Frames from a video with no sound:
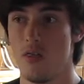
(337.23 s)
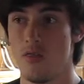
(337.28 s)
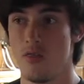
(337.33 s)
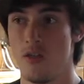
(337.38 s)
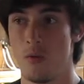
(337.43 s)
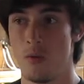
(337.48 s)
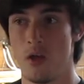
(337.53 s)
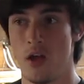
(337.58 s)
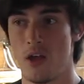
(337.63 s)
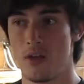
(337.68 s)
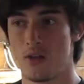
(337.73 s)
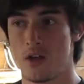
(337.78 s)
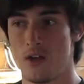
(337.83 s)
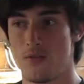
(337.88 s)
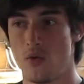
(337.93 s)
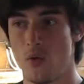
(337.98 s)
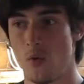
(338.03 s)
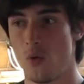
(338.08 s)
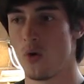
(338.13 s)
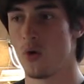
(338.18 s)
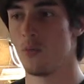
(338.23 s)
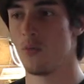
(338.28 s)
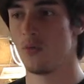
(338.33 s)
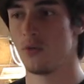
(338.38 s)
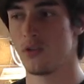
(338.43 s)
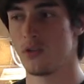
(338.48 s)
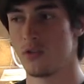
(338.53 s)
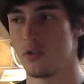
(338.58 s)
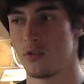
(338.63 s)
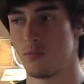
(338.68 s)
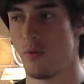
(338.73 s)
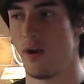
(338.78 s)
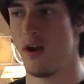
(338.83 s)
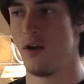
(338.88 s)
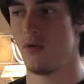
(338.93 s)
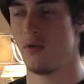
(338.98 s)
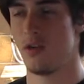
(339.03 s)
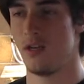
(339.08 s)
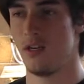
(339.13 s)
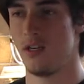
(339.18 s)
they will either have horrible
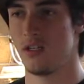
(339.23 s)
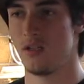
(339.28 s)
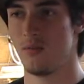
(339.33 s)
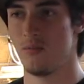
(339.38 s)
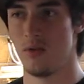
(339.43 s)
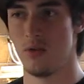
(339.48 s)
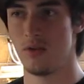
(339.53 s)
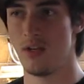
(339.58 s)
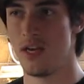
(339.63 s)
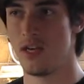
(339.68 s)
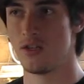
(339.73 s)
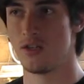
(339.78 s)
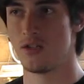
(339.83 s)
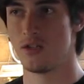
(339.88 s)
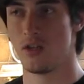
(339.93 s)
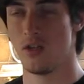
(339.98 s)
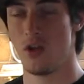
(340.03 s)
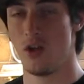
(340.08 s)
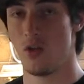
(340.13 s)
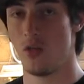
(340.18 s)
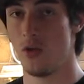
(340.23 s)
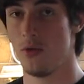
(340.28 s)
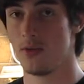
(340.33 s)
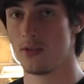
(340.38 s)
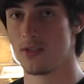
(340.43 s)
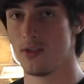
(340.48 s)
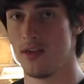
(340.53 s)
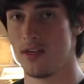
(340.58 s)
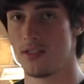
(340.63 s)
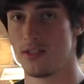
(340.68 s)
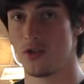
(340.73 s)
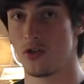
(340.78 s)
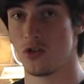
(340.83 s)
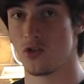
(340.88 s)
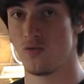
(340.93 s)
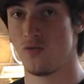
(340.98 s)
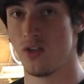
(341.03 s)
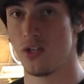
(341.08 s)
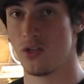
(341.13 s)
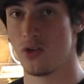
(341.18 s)
spinal kinks and mutations along those lines that are
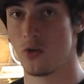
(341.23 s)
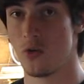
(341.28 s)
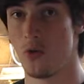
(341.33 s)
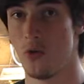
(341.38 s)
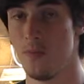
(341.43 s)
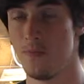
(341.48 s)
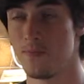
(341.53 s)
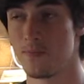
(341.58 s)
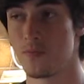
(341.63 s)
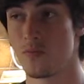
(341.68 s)
just physical,